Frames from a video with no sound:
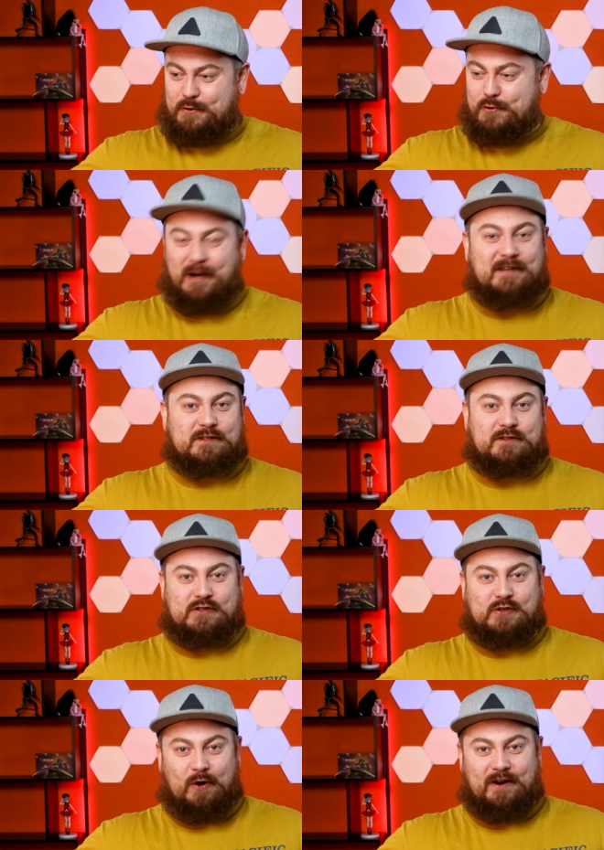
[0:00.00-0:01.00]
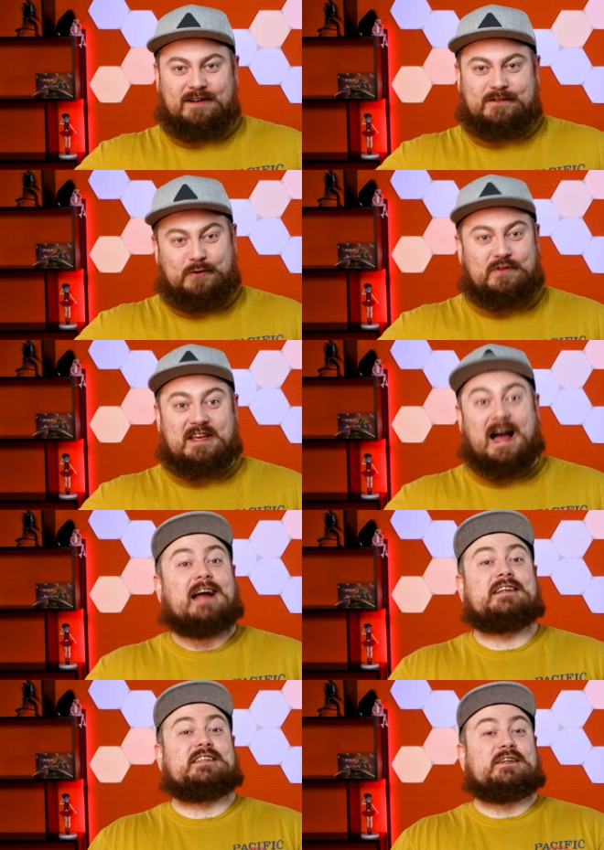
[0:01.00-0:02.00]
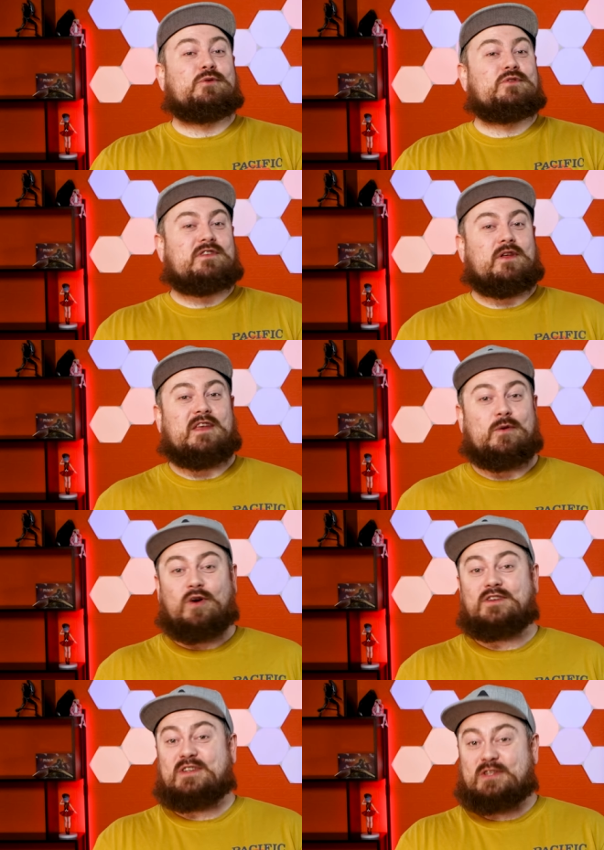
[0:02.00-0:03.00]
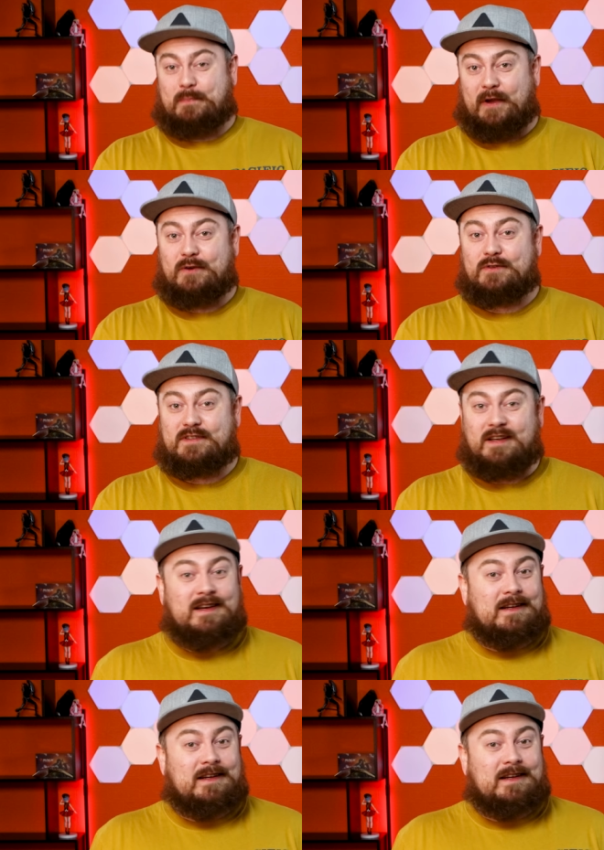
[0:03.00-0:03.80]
great dishonour to the ideals that they once espoused,